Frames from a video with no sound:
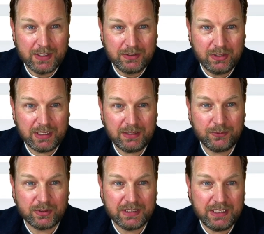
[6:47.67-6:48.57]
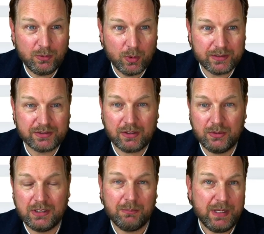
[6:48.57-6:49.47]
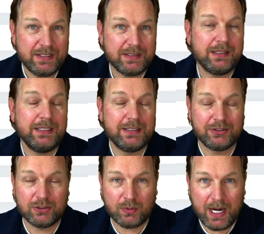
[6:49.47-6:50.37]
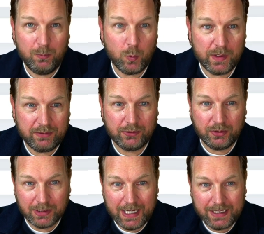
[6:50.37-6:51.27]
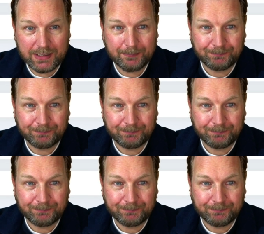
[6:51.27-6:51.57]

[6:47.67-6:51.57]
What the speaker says: You can give your keywords, so you can basically describe whatever you like.